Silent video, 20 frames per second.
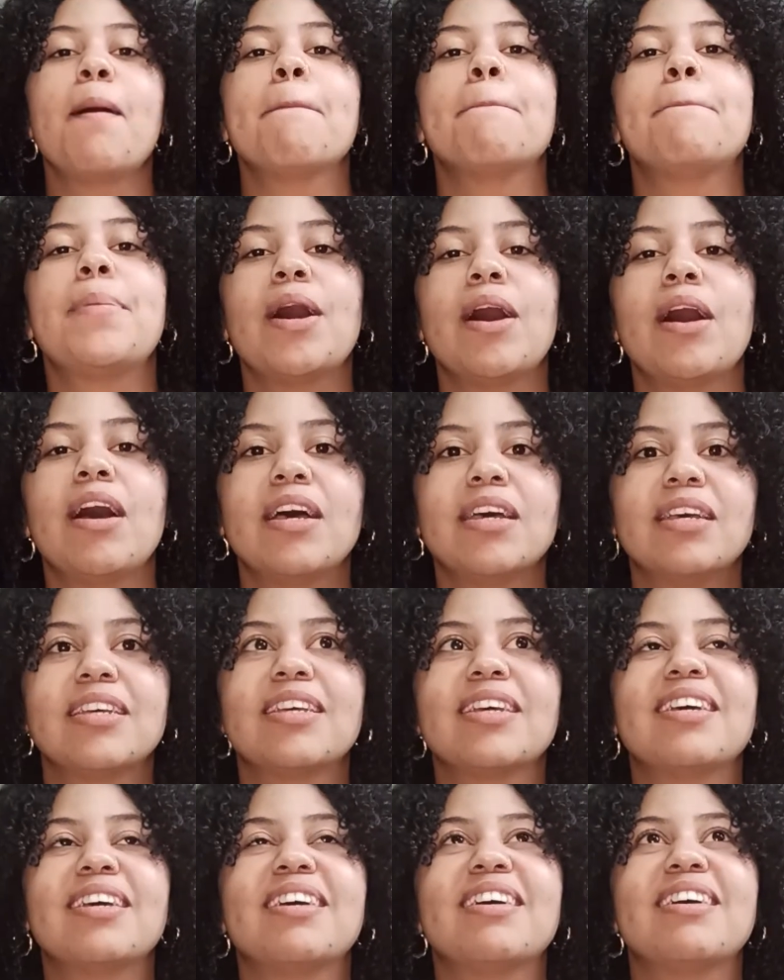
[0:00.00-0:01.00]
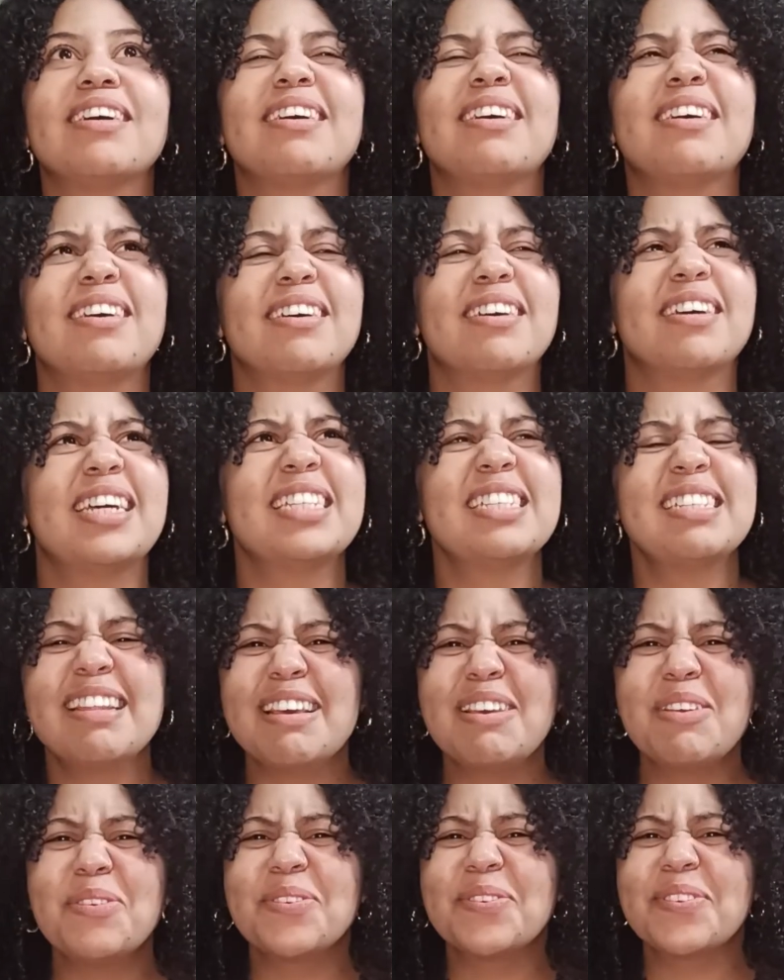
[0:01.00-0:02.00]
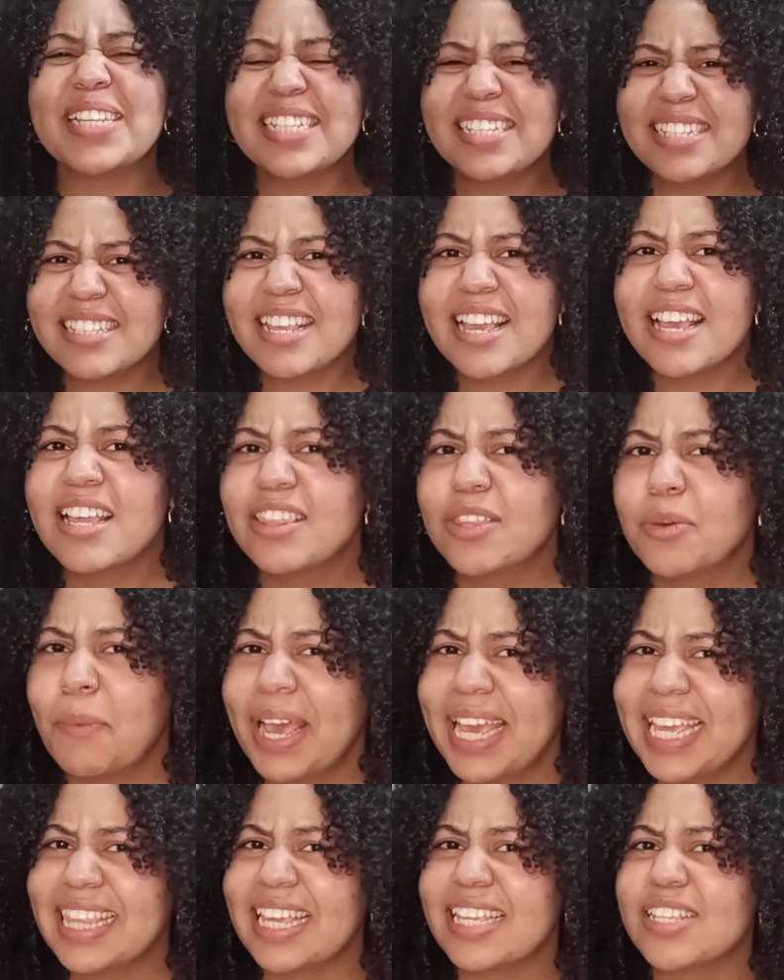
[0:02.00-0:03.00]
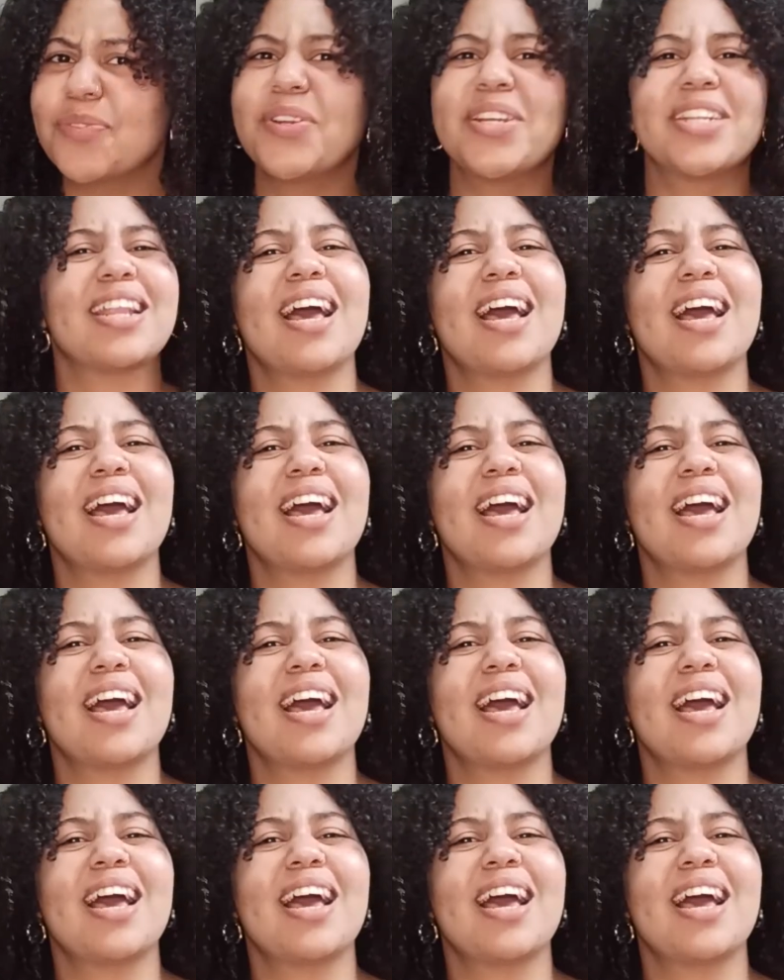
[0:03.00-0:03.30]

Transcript: But I don't know, it's just the way that it's written.